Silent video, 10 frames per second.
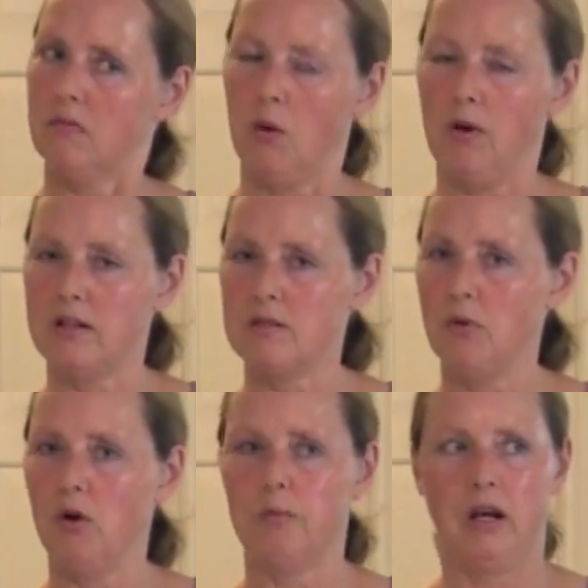I want to
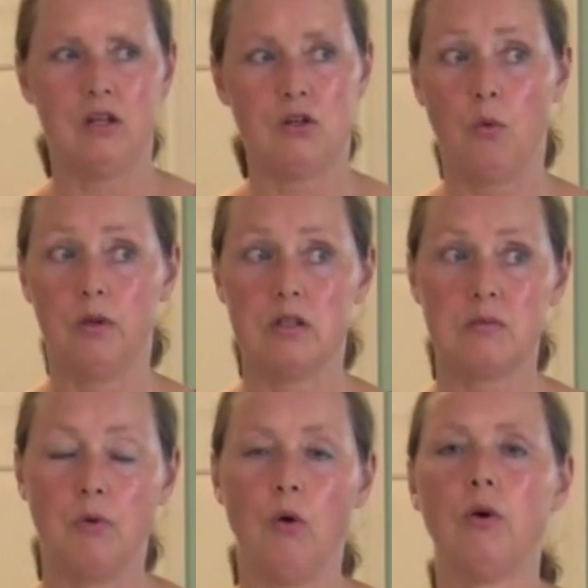smoke but I don't want
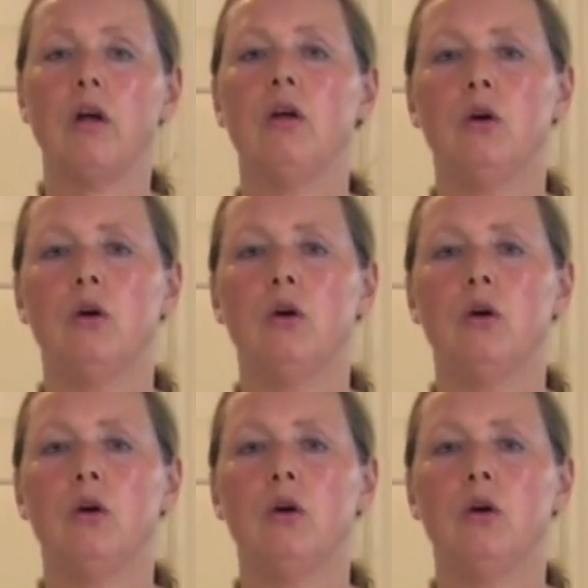to smoke.